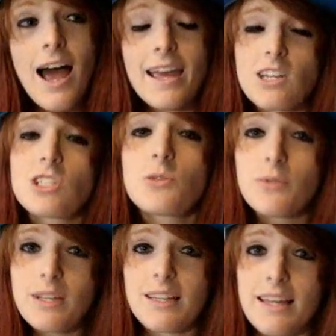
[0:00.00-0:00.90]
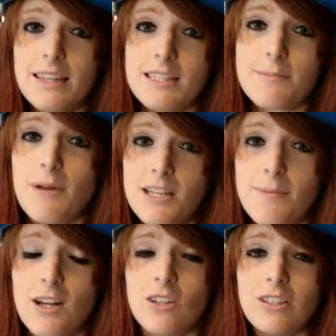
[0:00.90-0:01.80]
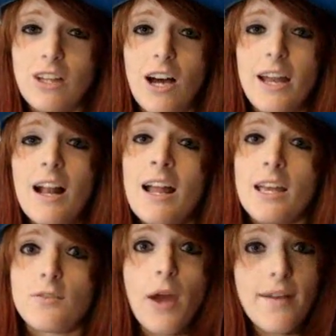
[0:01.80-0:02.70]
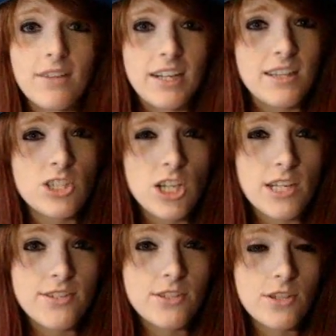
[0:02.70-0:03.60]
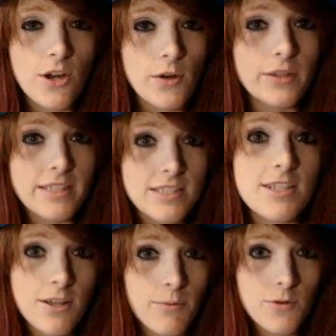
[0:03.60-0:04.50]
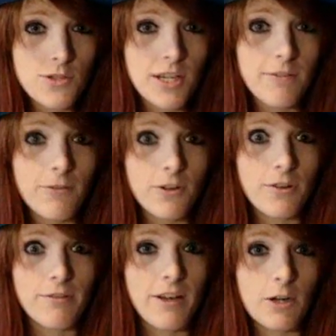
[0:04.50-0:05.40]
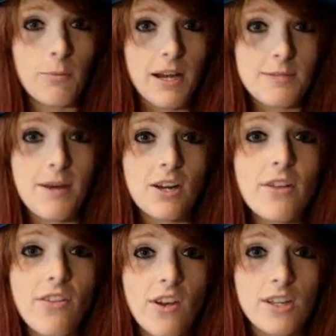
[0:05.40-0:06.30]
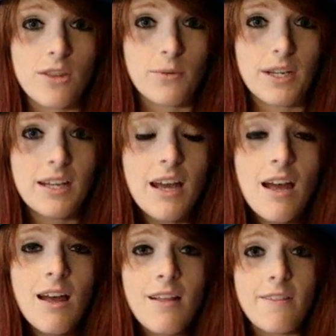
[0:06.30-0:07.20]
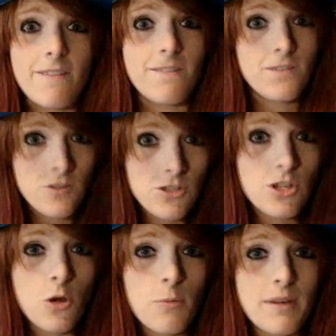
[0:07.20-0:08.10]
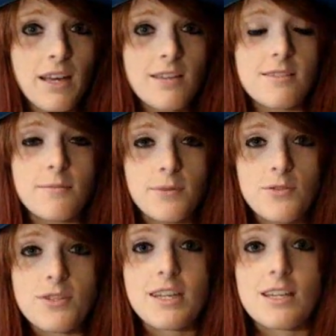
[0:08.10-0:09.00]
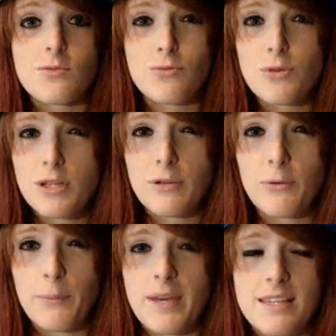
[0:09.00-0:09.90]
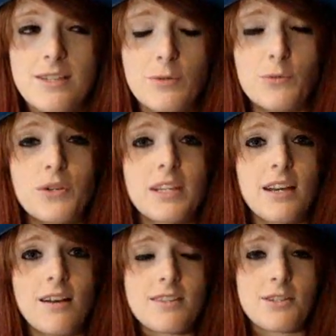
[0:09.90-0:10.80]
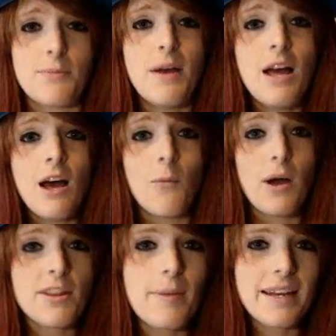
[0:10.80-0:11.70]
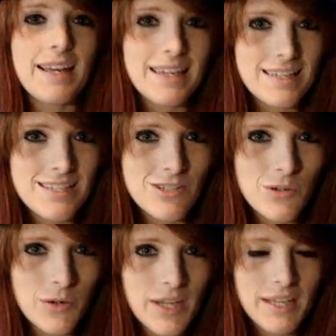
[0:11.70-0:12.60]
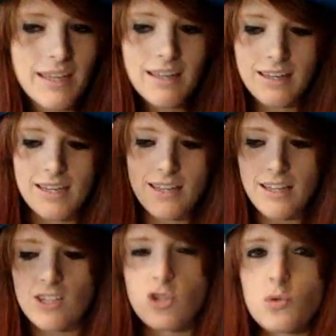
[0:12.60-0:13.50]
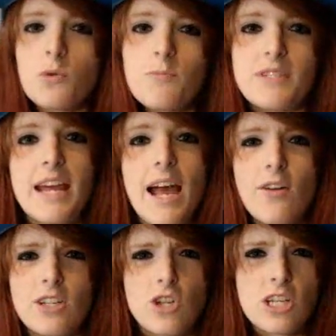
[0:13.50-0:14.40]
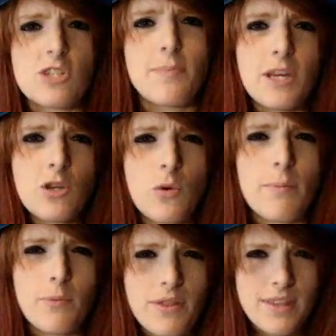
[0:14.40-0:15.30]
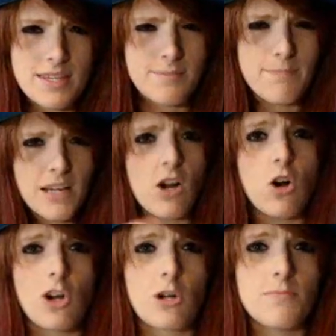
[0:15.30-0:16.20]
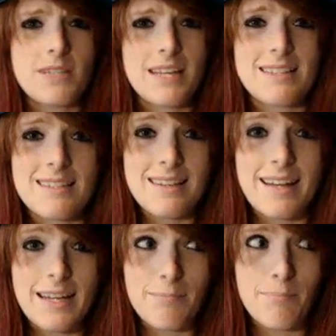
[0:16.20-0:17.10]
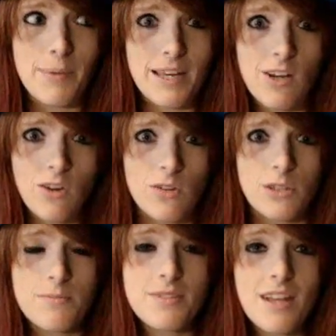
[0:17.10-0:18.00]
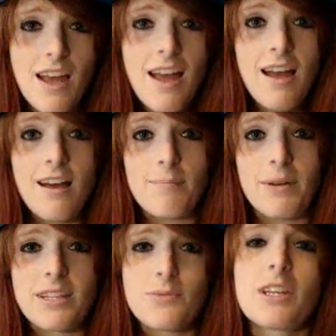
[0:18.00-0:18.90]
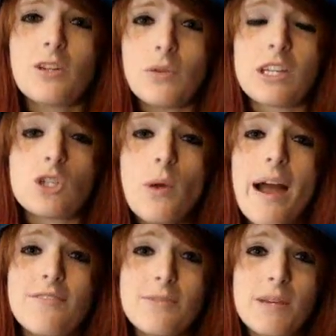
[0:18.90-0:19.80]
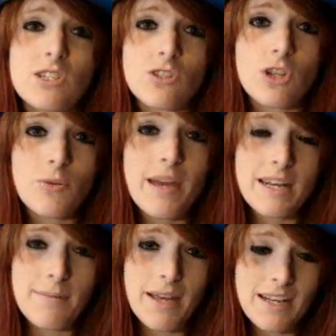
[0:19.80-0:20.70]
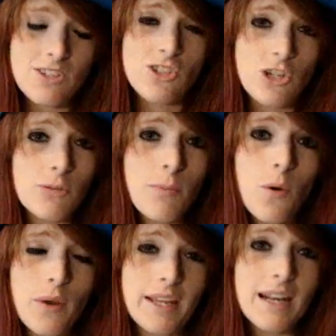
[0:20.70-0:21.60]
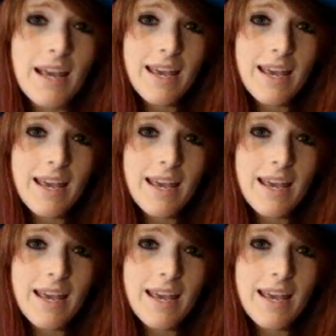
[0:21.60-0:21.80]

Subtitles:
I actually really like this boss battle a lot. If you haven't had the chance to go listen to the music for the final boss battle in Sonic 3, you should do it because the music is really what makes it really awesome. While the bad guy is annoying, he like swoops down, he tries to pick you up with his big arms, hence the name Big Arms. But he's really annoying because you have to make sure that you hit him at a certain point